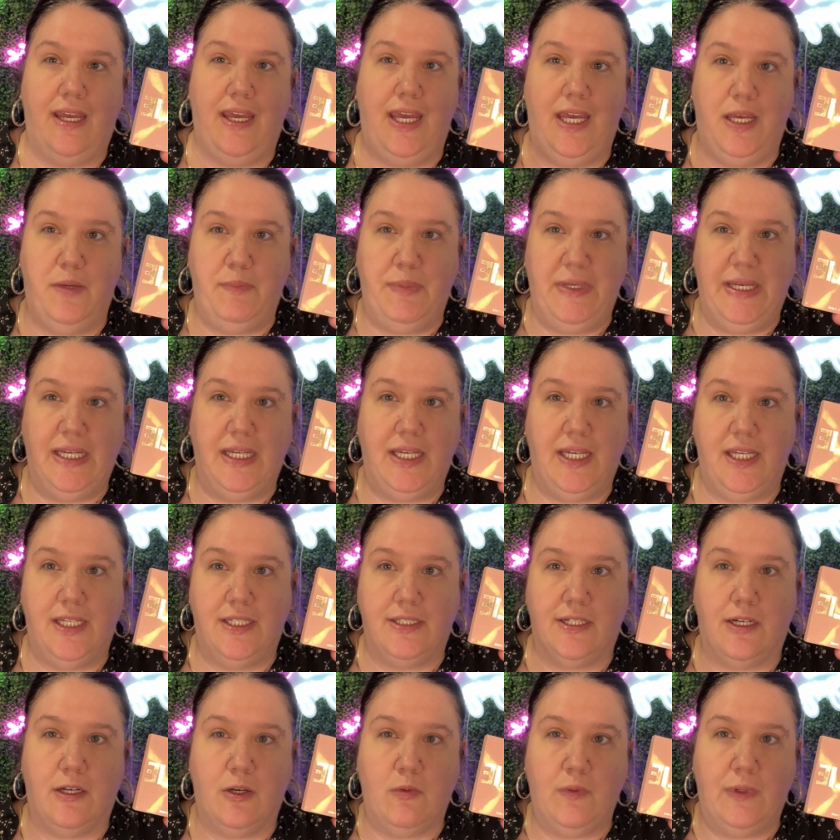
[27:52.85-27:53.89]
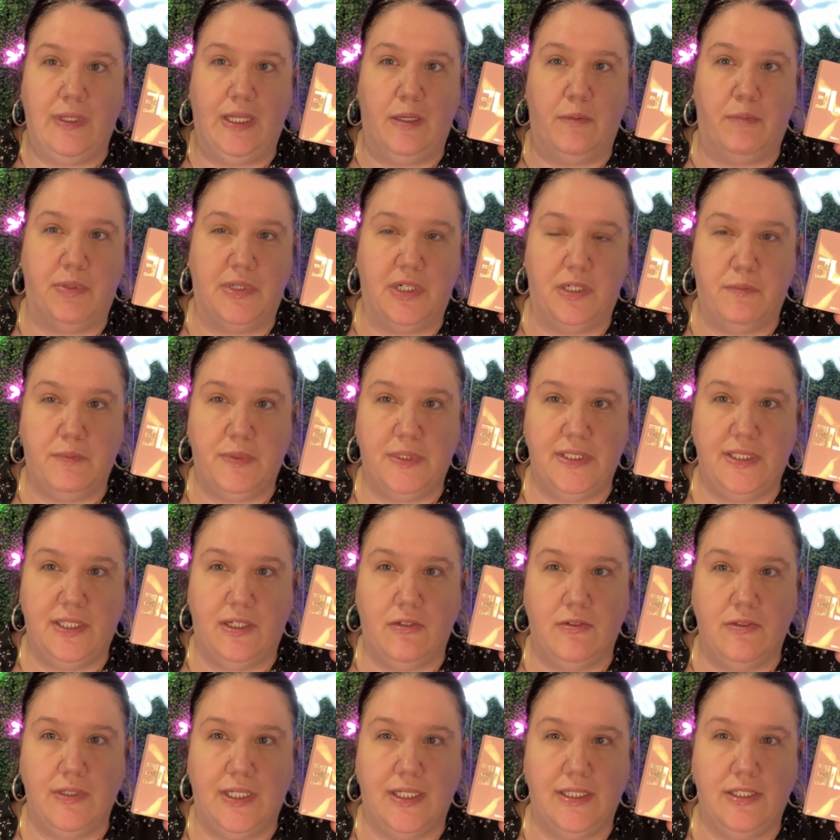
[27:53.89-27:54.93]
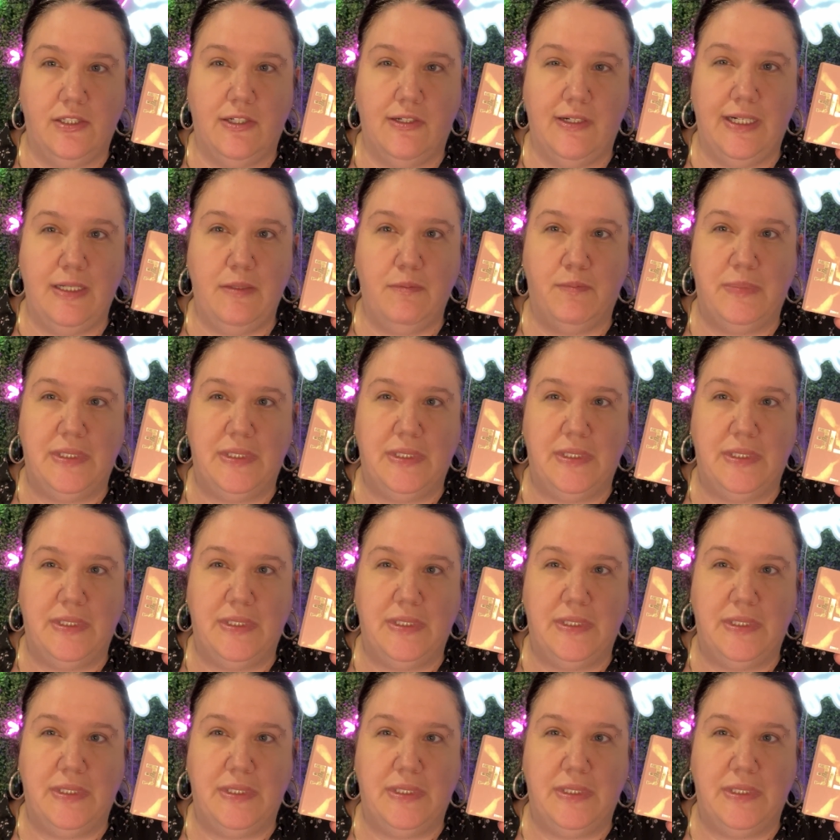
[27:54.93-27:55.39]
a pinky tone with a purple tone under it,